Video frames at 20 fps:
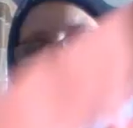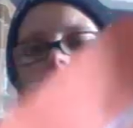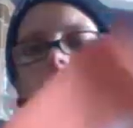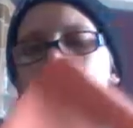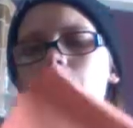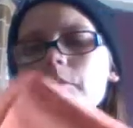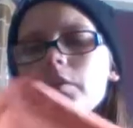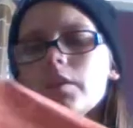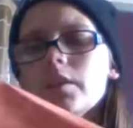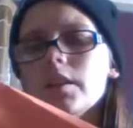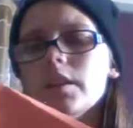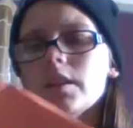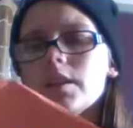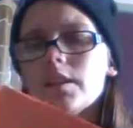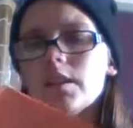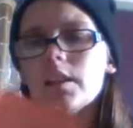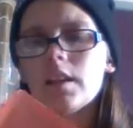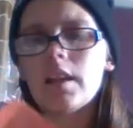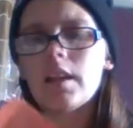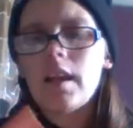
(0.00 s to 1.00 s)
they put these
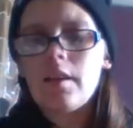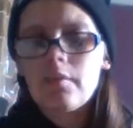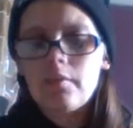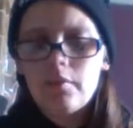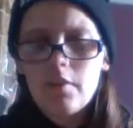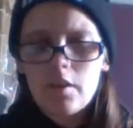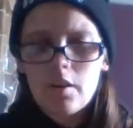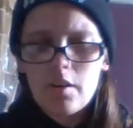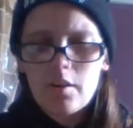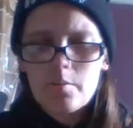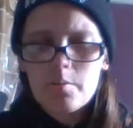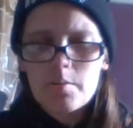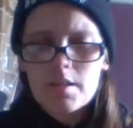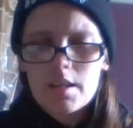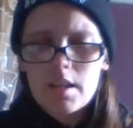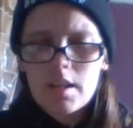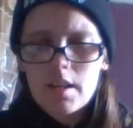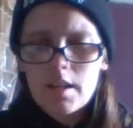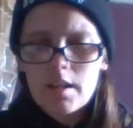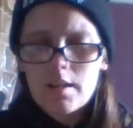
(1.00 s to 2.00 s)
little envelopes
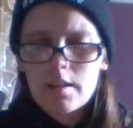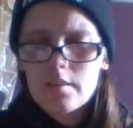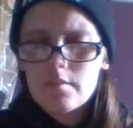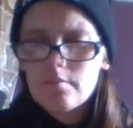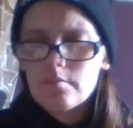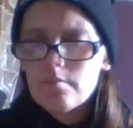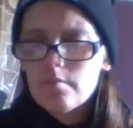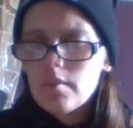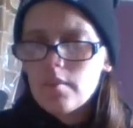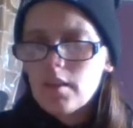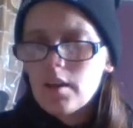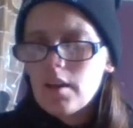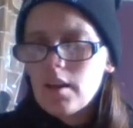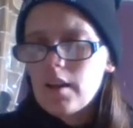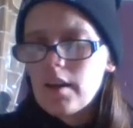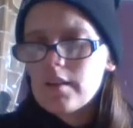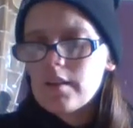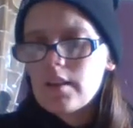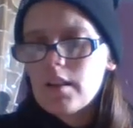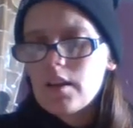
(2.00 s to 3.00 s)
in
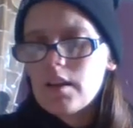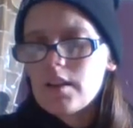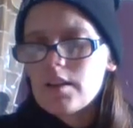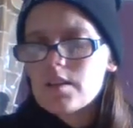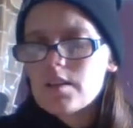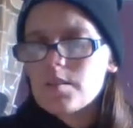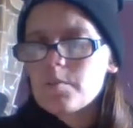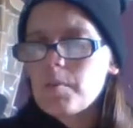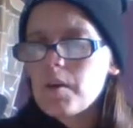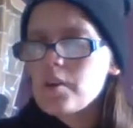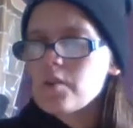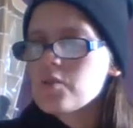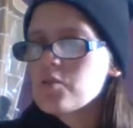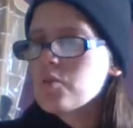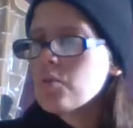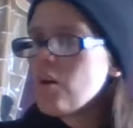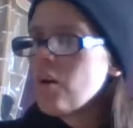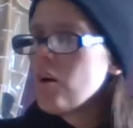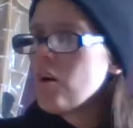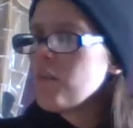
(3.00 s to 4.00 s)
and they're like
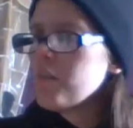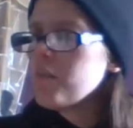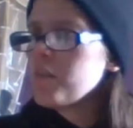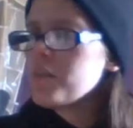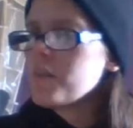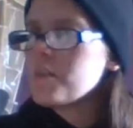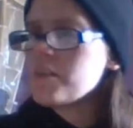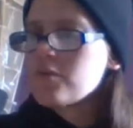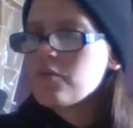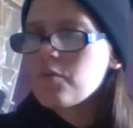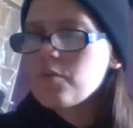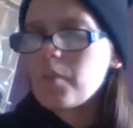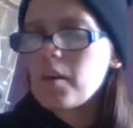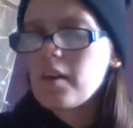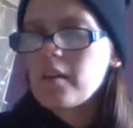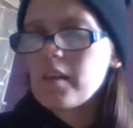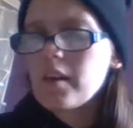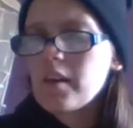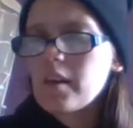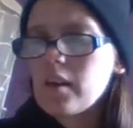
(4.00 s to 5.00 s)
special offers from
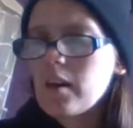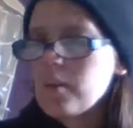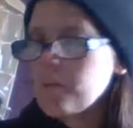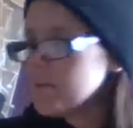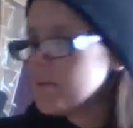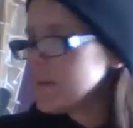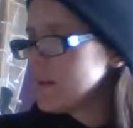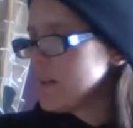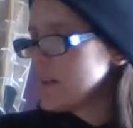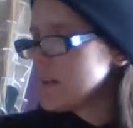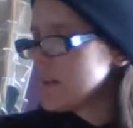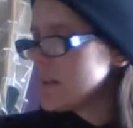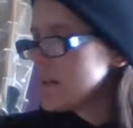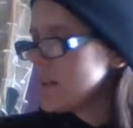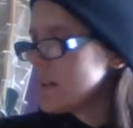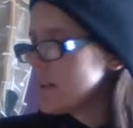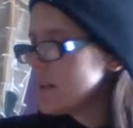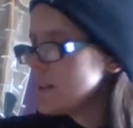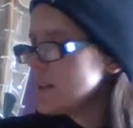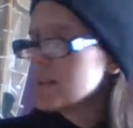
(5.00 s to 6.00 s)
other companies
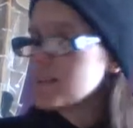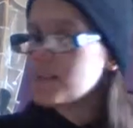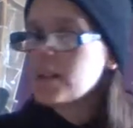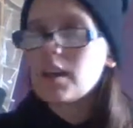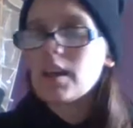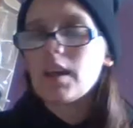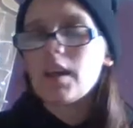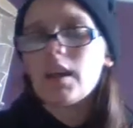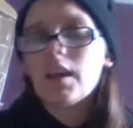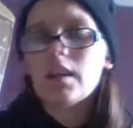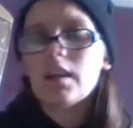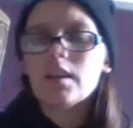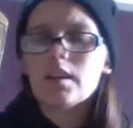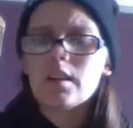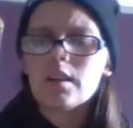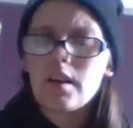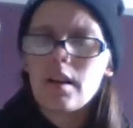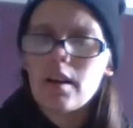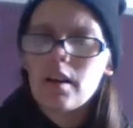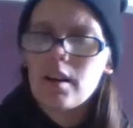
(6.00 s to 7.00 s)
that they stick
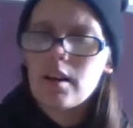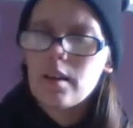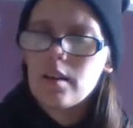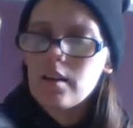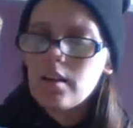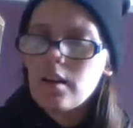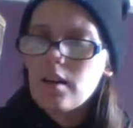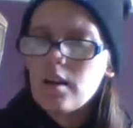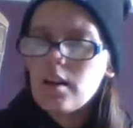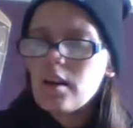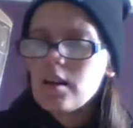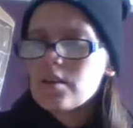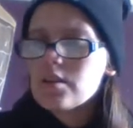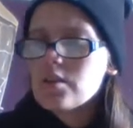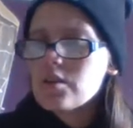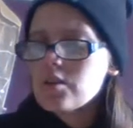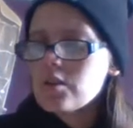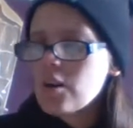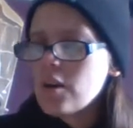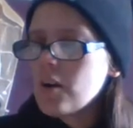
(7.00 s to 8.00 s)
in there.
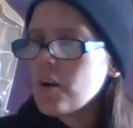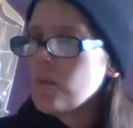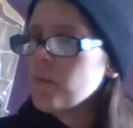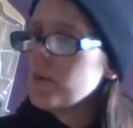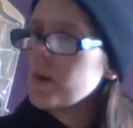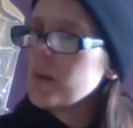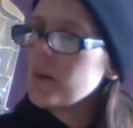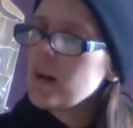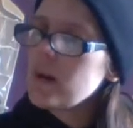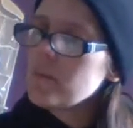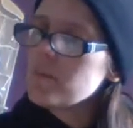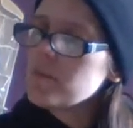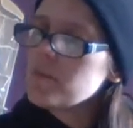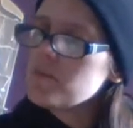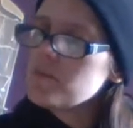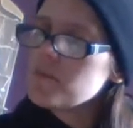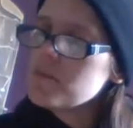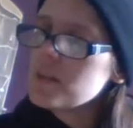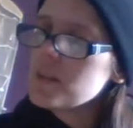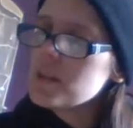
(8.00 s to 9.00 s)
So we have the
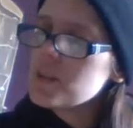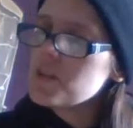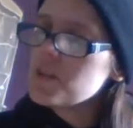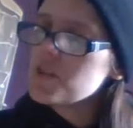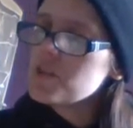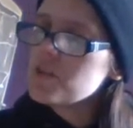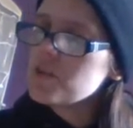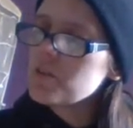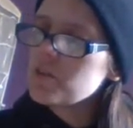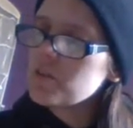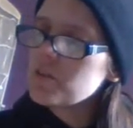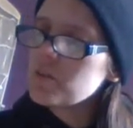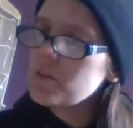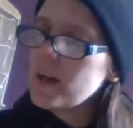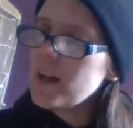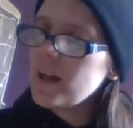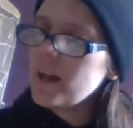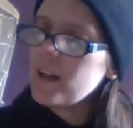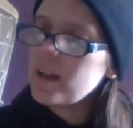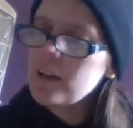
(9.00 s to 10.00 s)
traditional
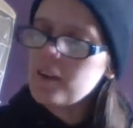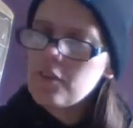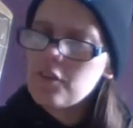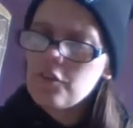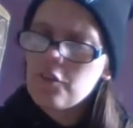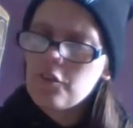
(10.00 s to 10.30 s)
Hello